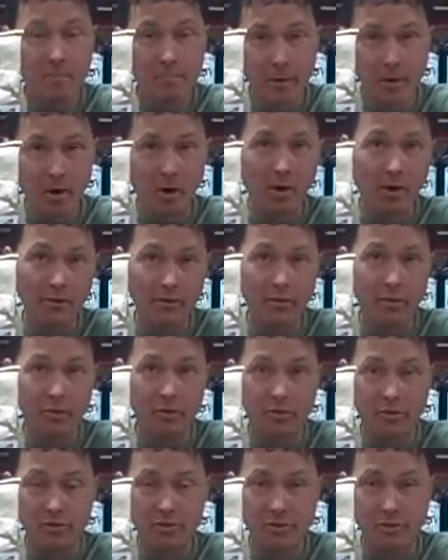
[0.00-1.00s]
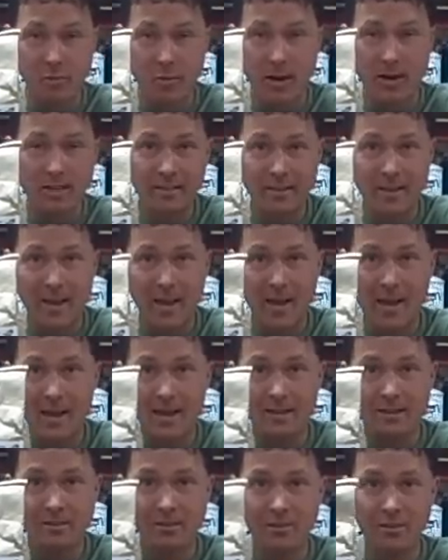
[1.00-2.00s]
but also just directly
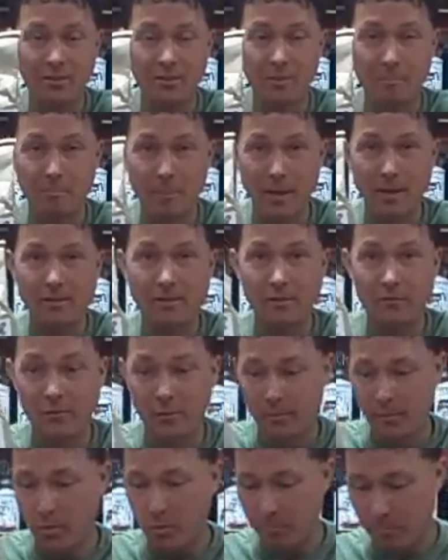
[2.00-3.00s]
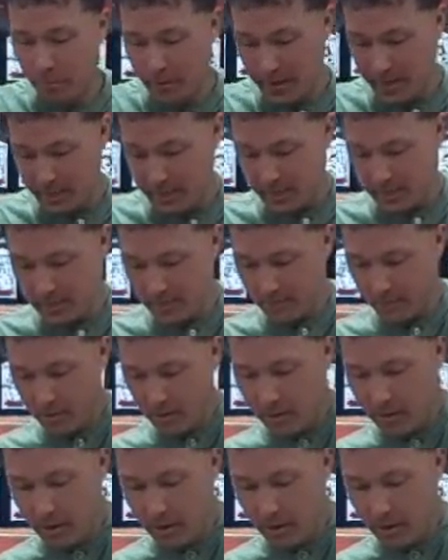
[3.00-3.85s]
add to the base of some of your plants.